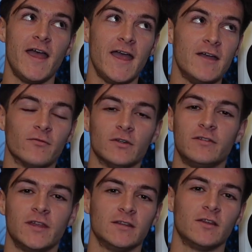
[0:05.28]

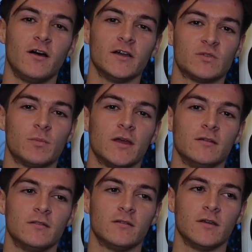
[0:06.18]
everything that I
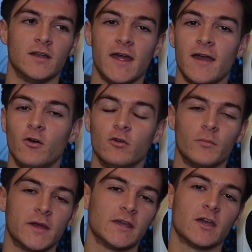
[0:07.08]
spend and all
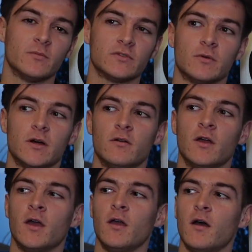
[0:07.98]
of my income as well.
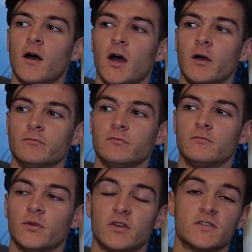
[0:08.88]

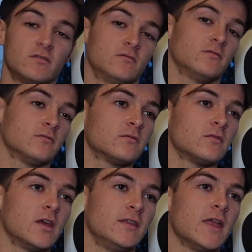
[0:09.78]
Because
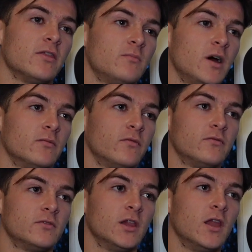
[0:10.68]
at the end of the
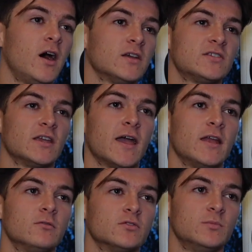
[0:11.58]
month, the last thing
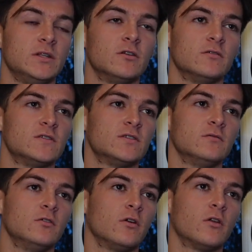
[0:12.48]
anyone should be doing is
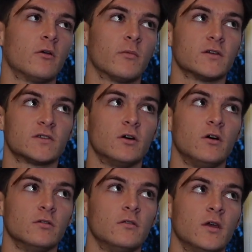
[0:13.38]
not knowing where it's gone.